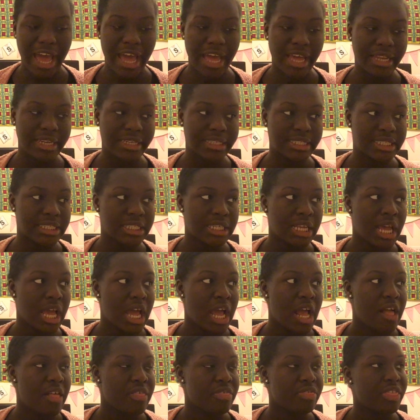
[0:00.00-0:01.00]
and
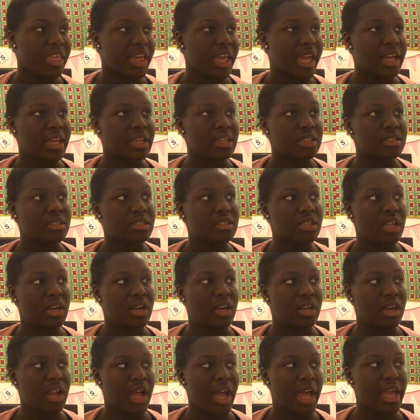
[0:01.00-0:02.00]
things
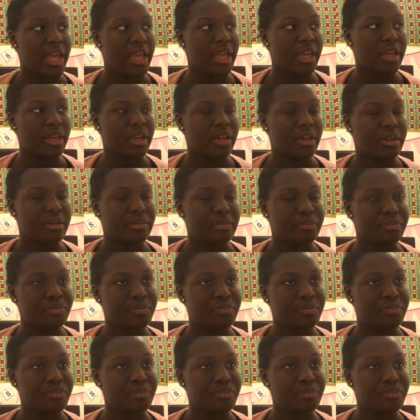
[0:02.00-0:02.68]
like